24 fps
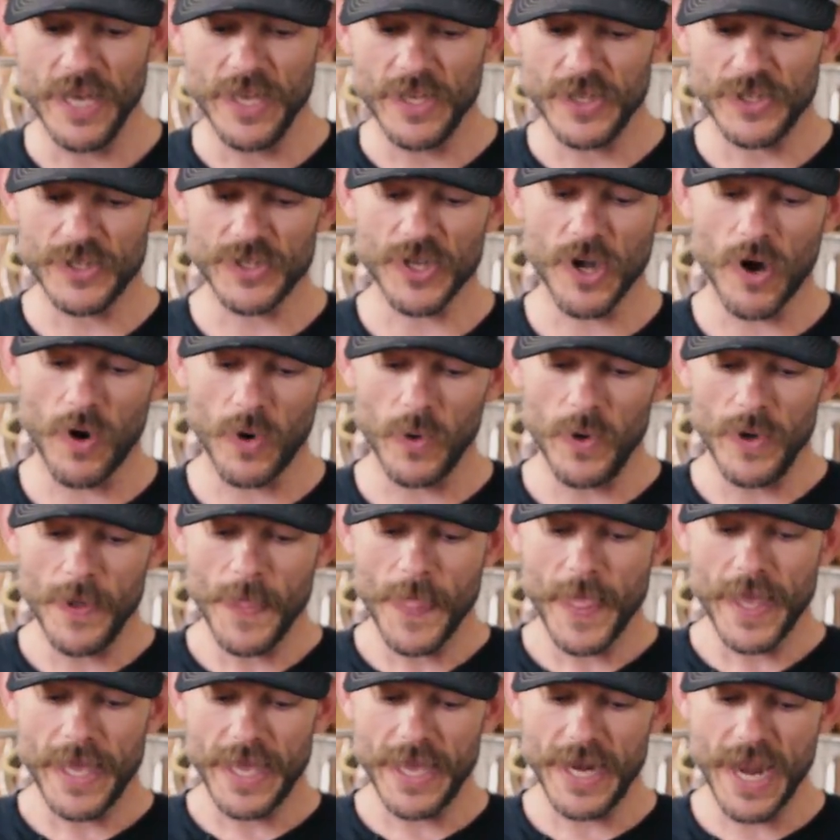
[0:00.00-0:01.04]
So
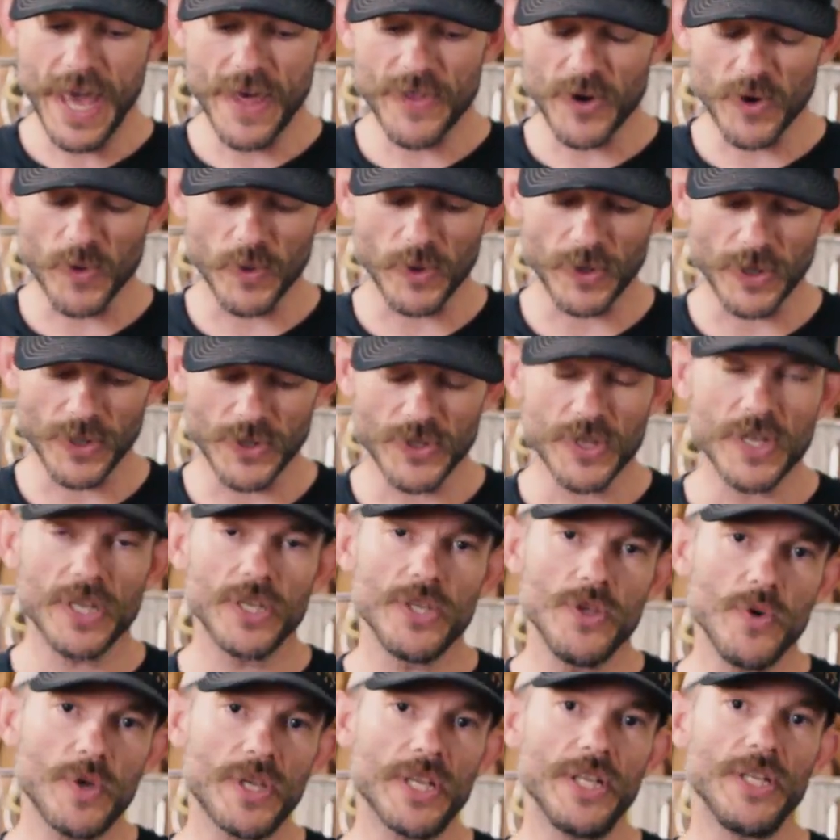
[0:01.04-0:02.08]
in other words,
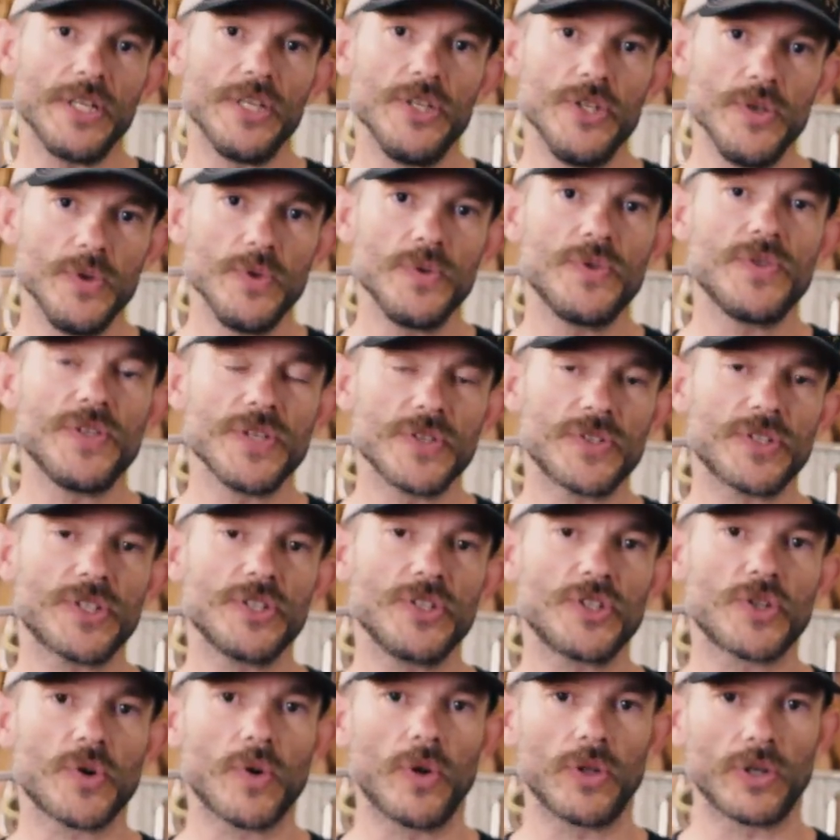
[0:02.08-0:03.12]
you can use this
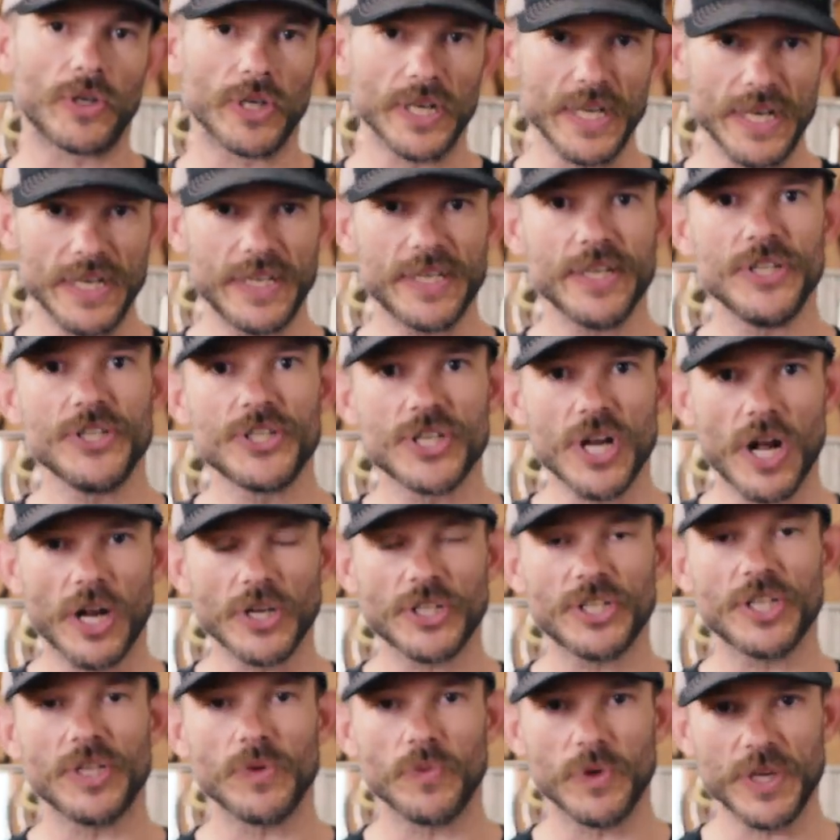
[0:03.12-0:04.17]
controller in
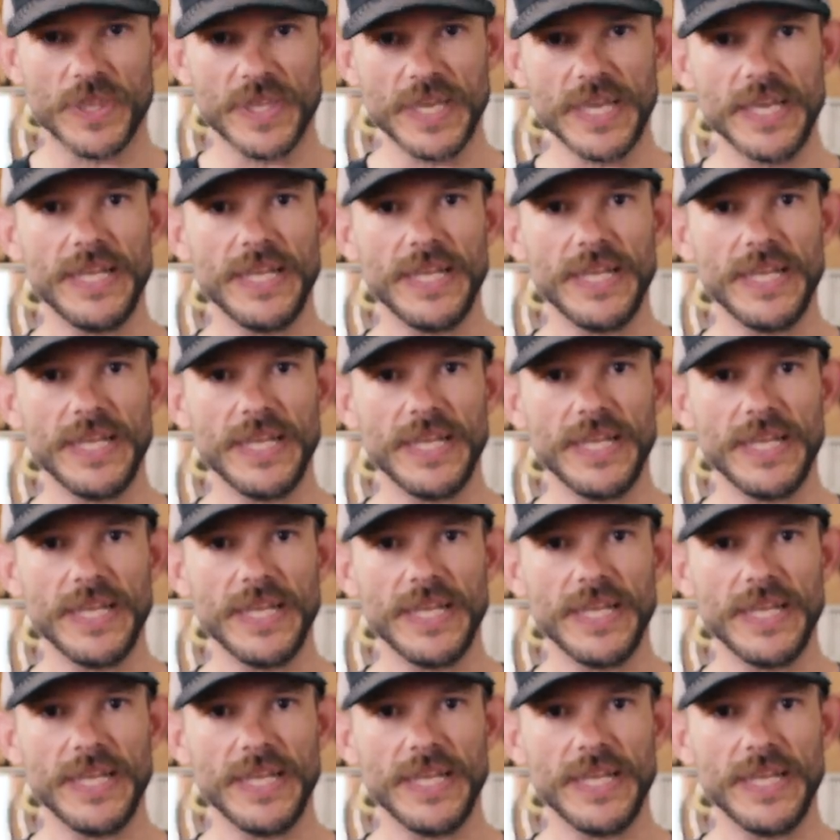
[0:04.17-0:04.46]
conjunction with